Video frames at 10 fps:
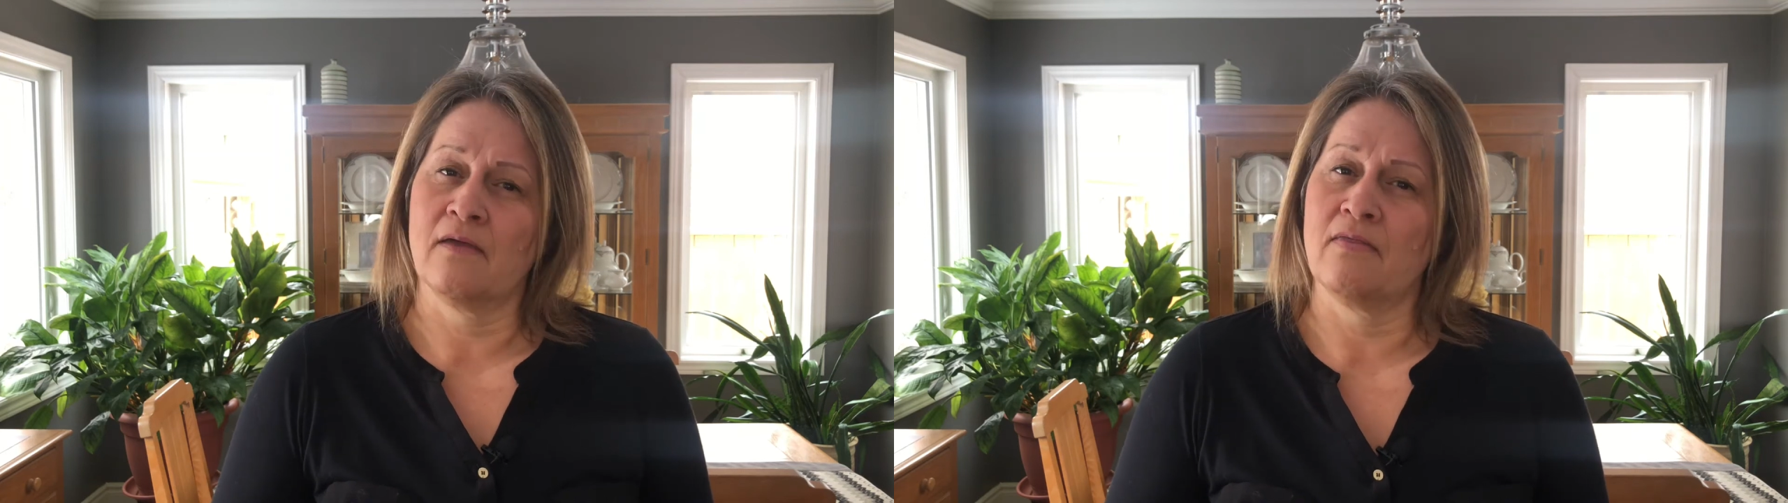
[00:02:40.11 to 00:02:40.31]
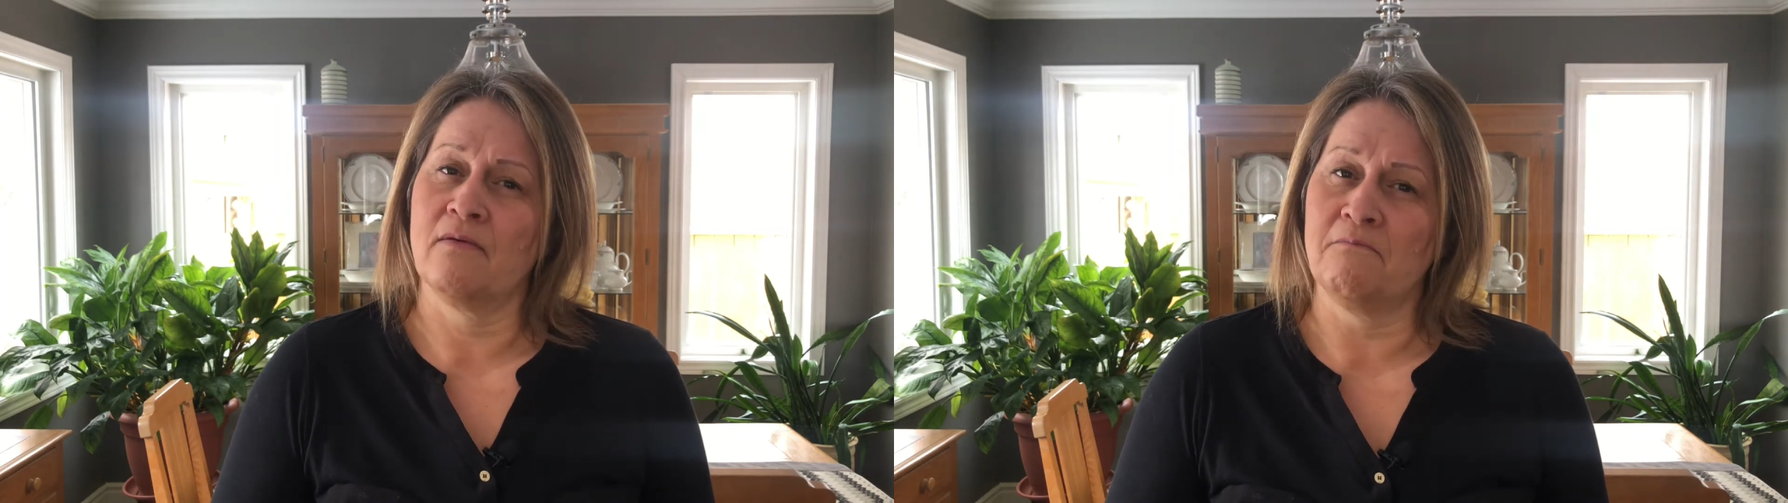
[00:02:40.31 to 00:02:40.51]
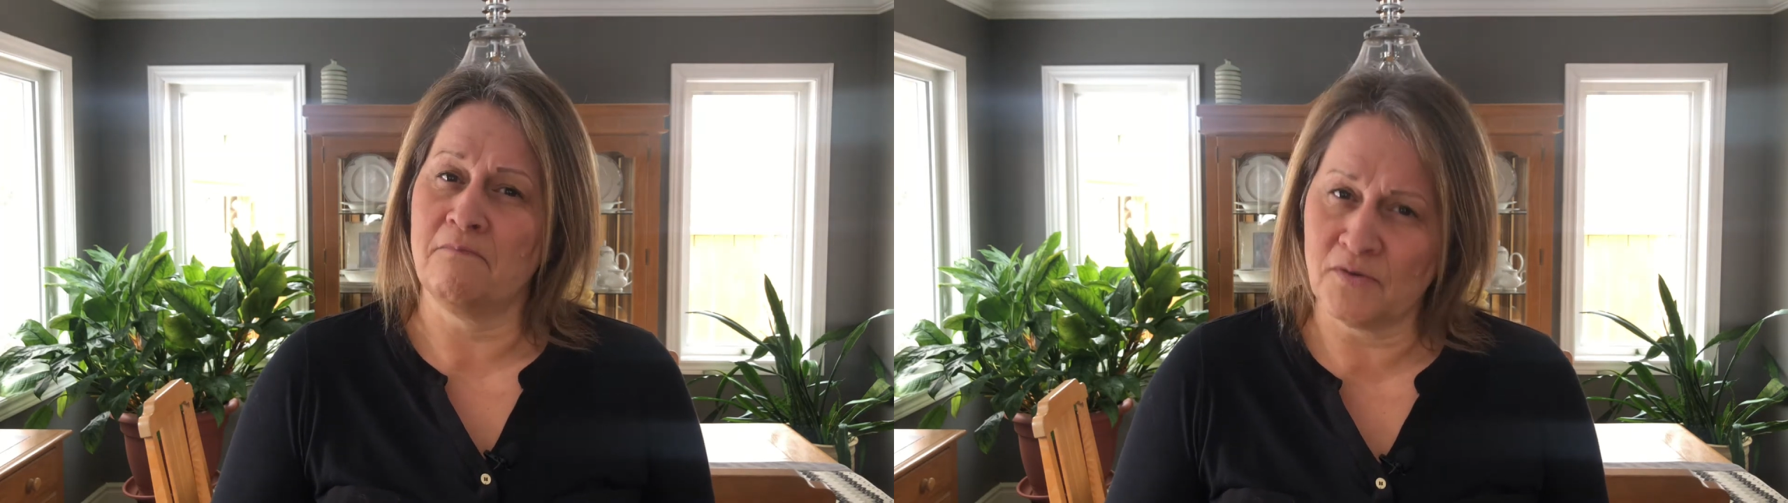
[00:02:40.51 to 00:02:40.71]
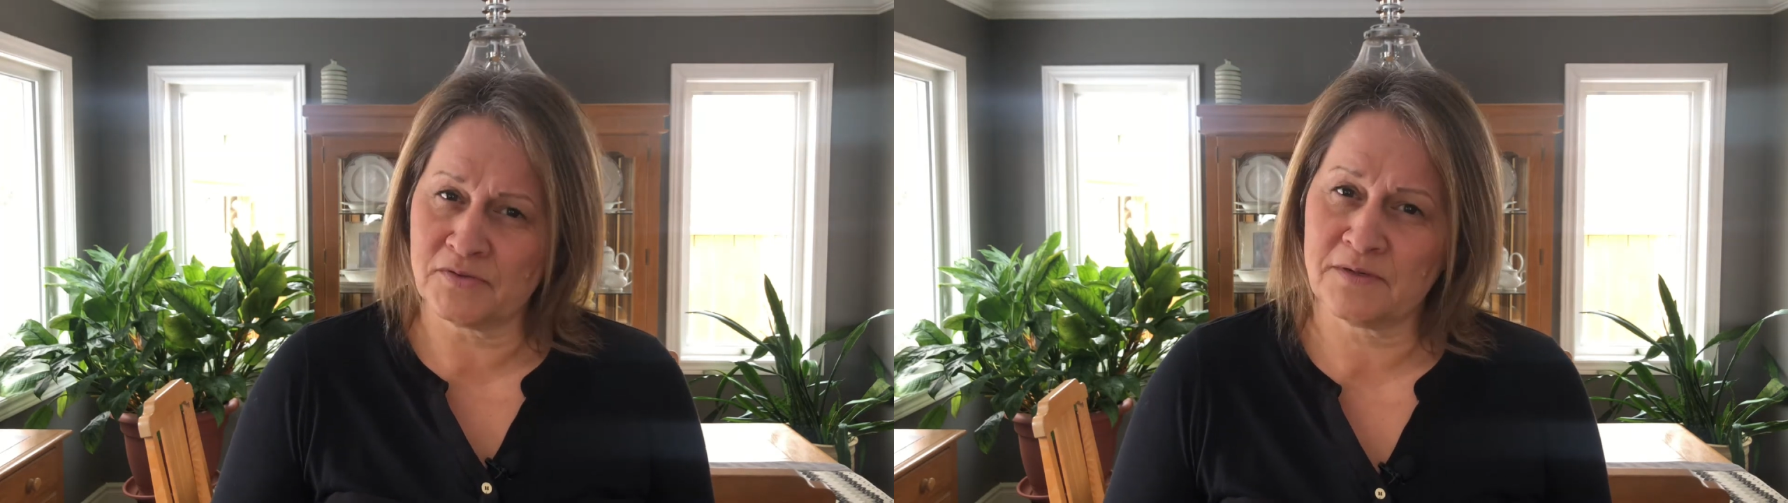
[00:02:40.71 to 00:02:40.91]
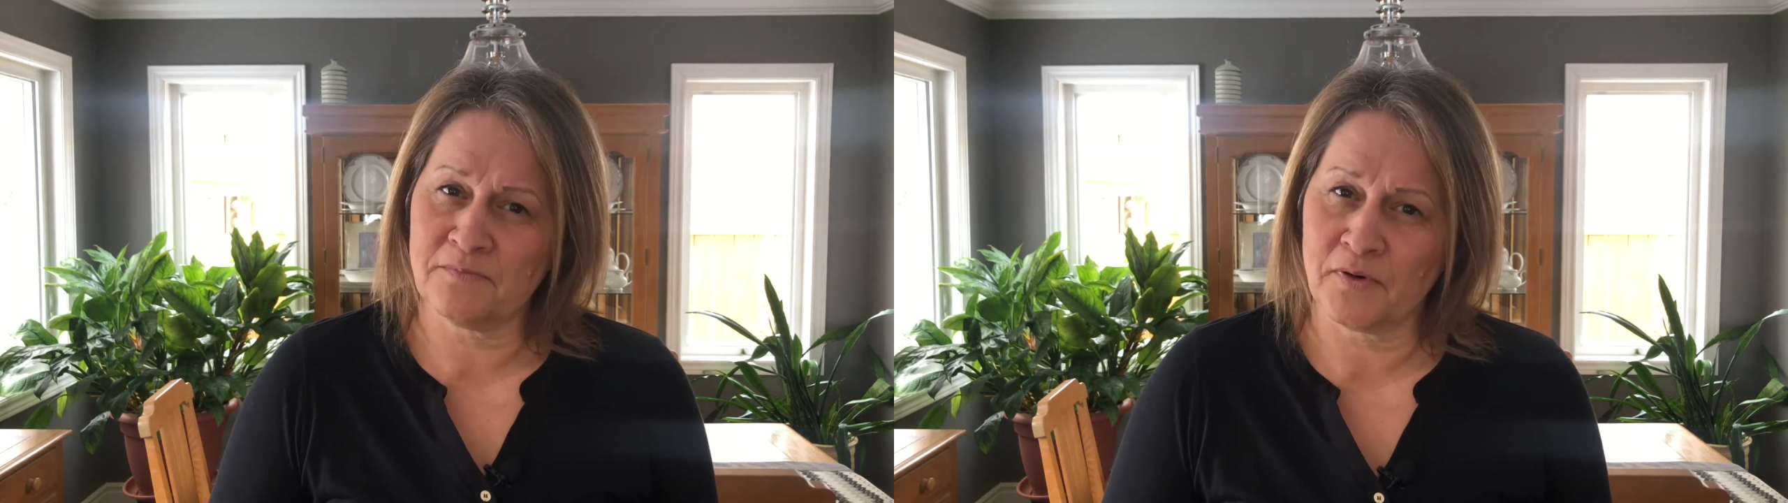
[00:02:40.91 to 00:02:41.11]
The
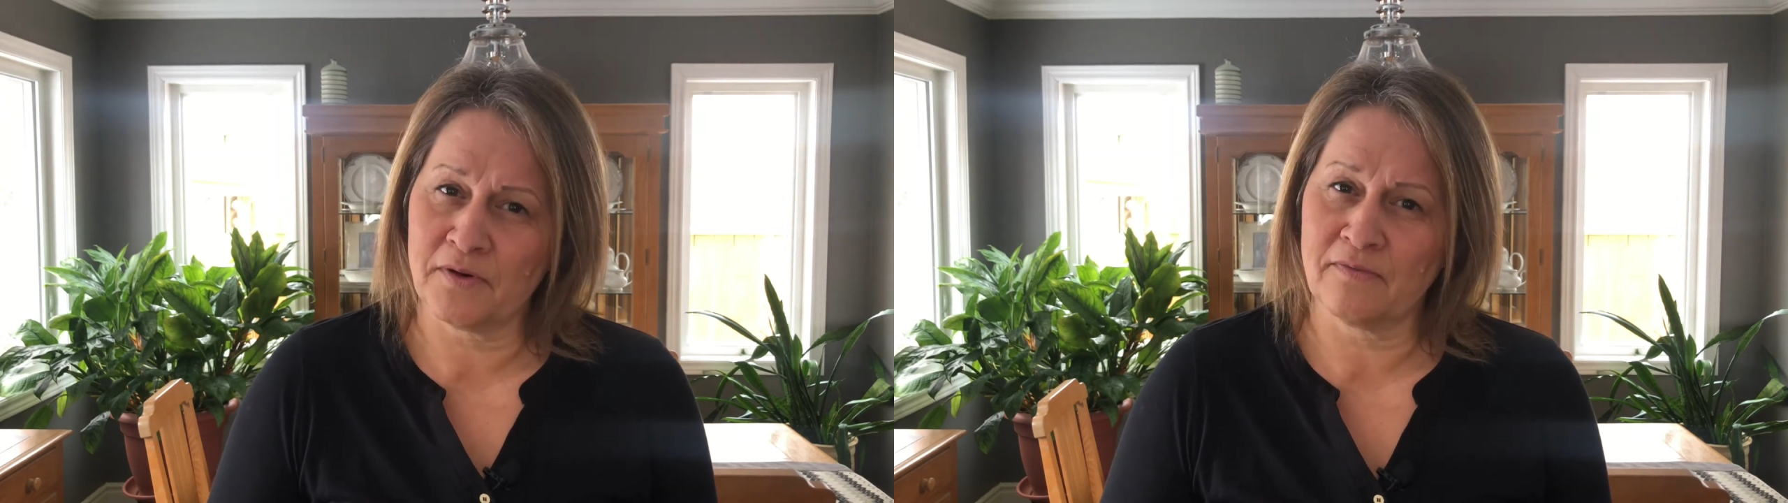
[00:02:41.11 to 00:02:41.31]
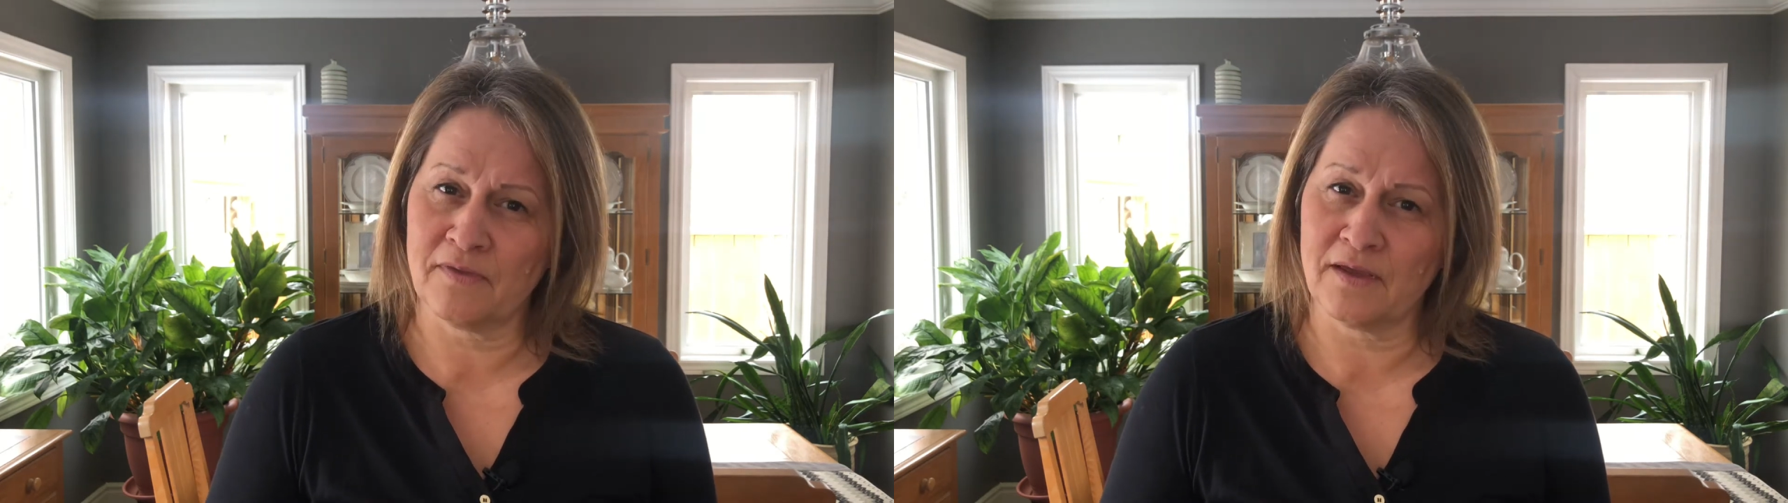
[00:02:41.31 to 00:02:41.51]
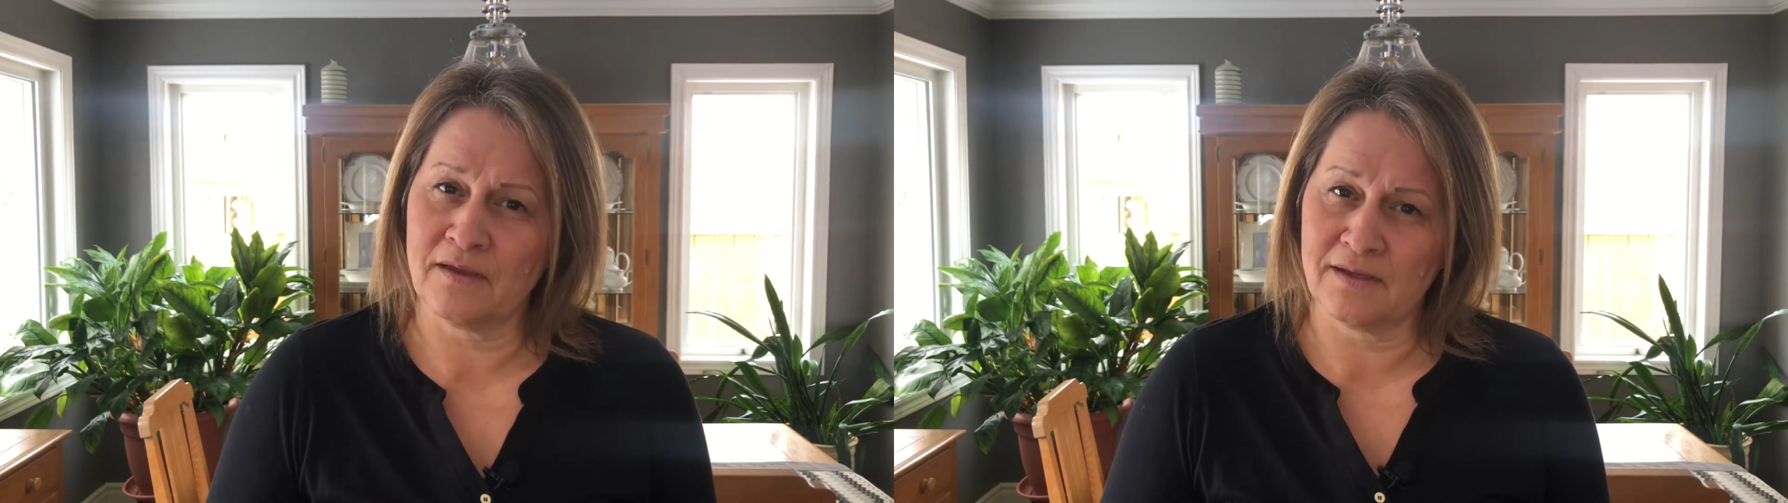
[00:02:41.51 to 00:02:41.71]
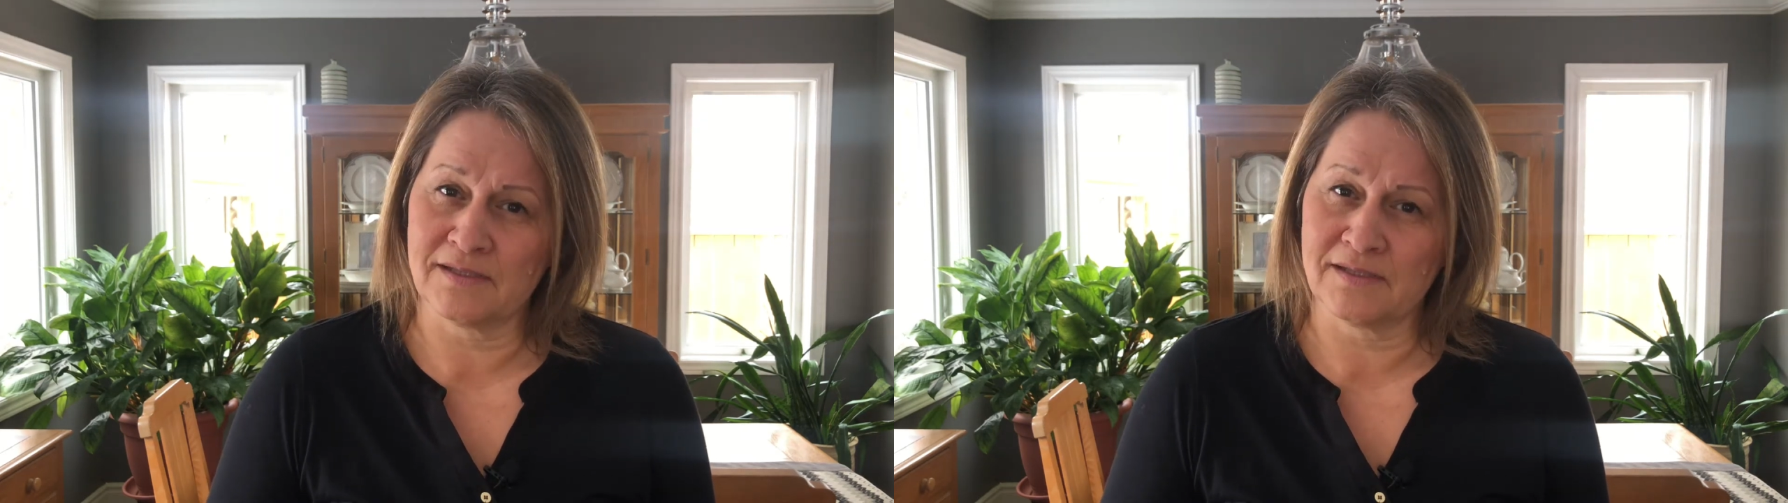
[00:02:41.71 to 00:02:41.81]
most important thing